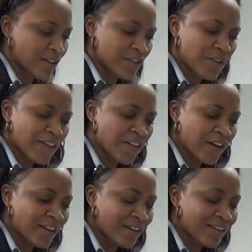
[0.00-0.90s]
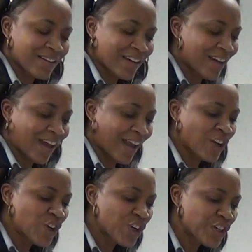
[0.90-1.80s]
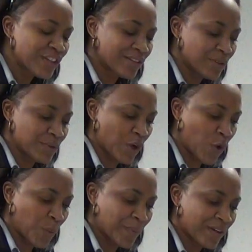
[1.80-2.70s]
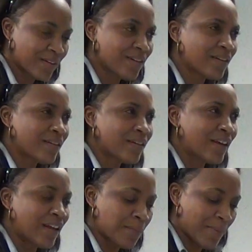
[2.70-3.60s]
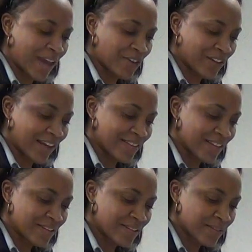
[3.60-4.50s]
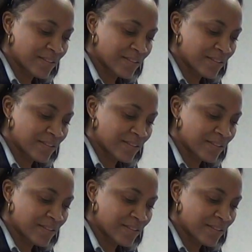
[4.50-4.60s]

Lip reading: So I thought, I couldn't lose hope in a matter like this.